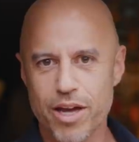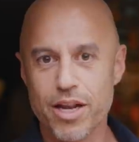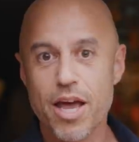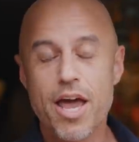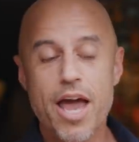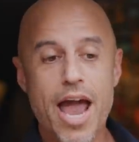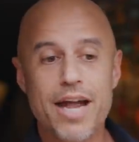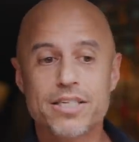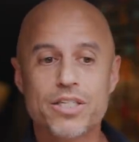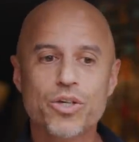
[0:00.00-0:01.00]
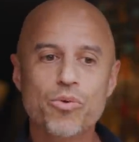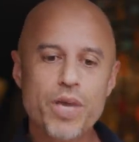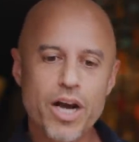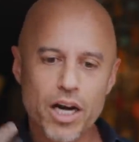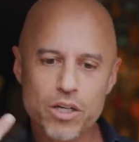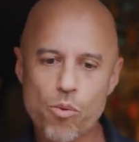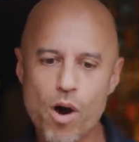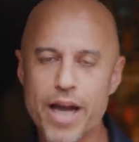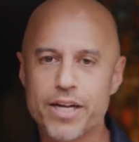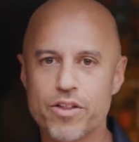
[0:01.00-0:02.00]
And, and until we unwind